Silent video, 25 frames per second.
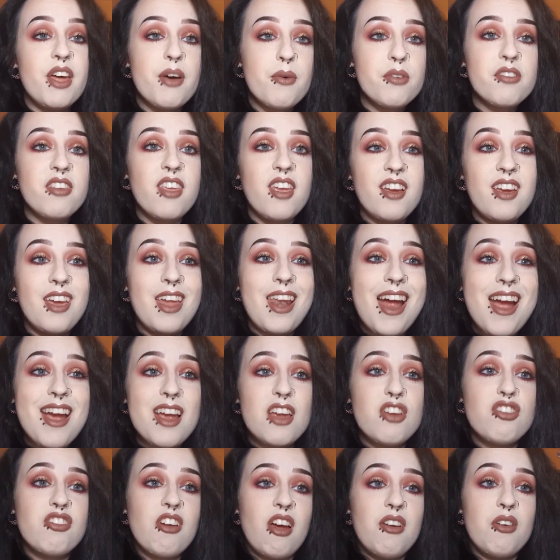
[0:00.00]
that was like an
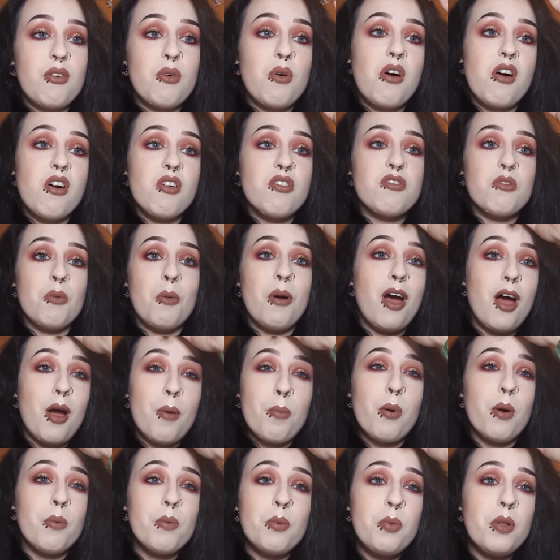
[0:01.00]
eyeshadow or something, I
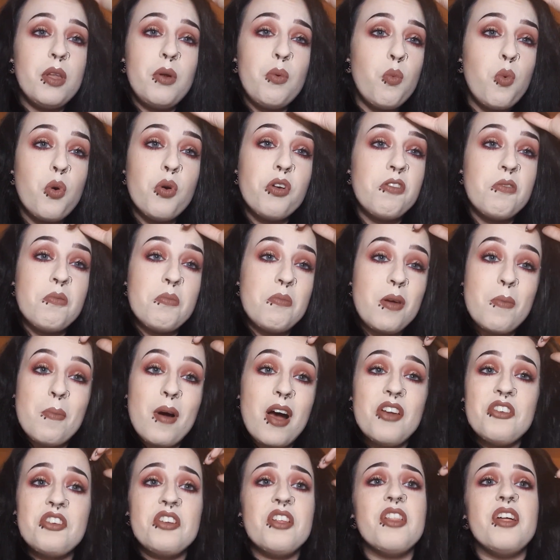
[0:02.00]
probably wouldn't be mad at